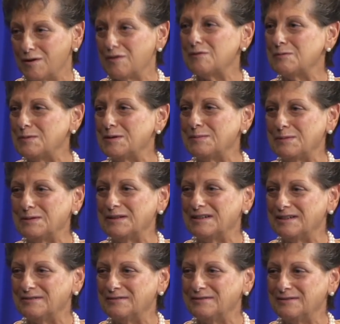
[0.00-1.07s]
other people
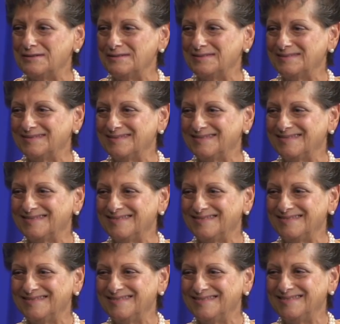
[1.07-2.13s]
live. That's great.
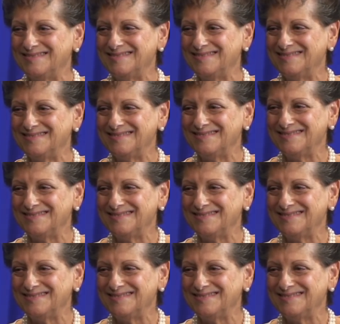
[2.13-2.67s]
And how